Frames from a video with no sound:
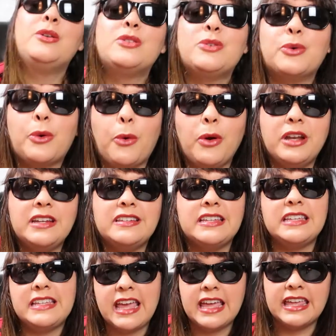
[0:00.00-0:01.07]
So according to
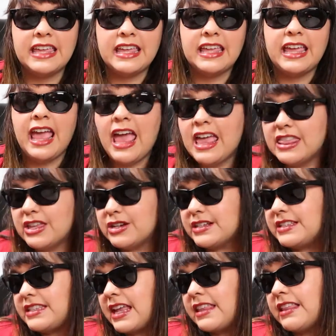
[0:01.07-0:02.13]
Yankee, they're
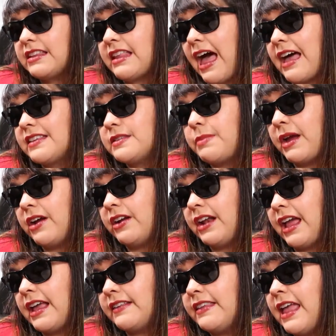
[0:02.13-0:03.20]
saying The Last
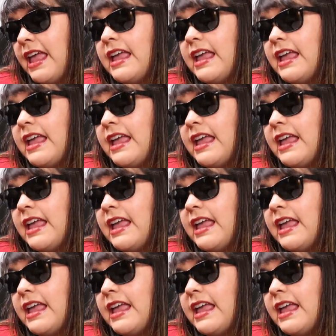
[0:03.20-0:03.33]
Paradise